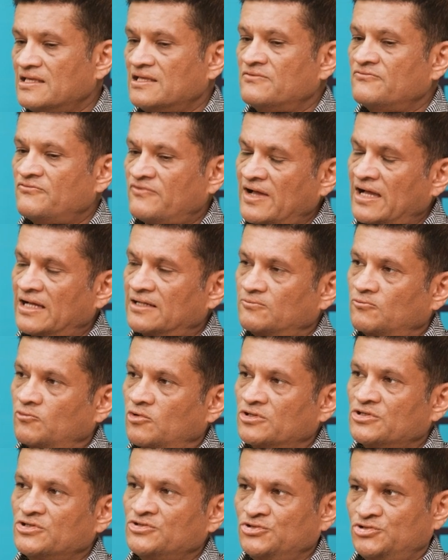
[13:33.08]
In fact,
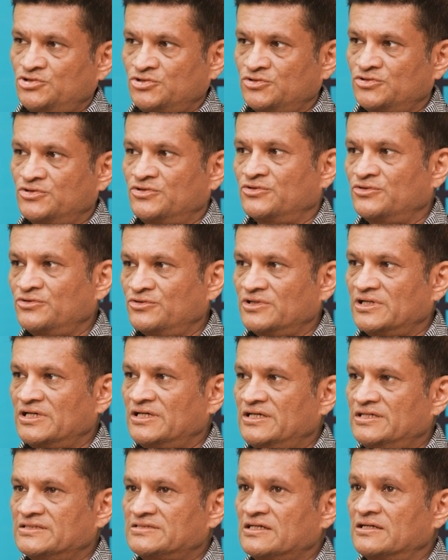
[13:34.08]
what you should do
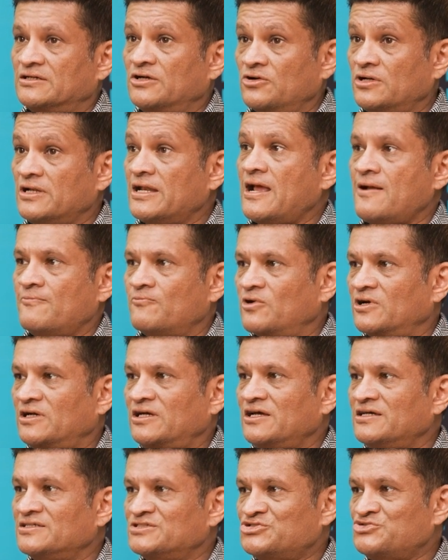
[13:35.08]
is, a good
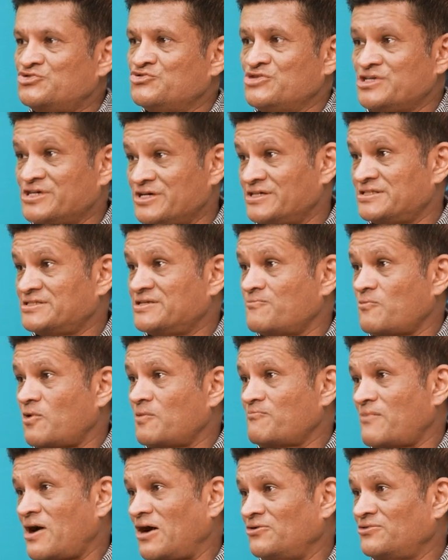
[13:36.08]
networker has 2 ears and
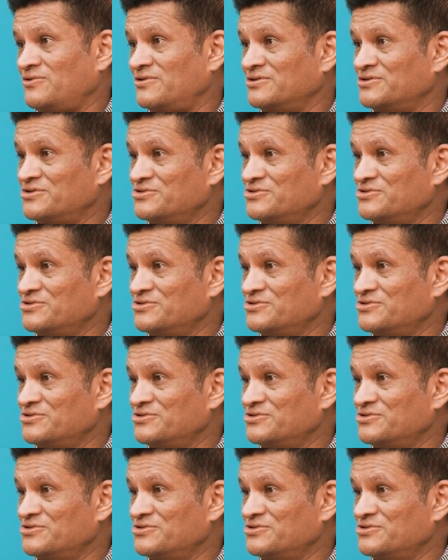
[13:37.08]
1 mouth and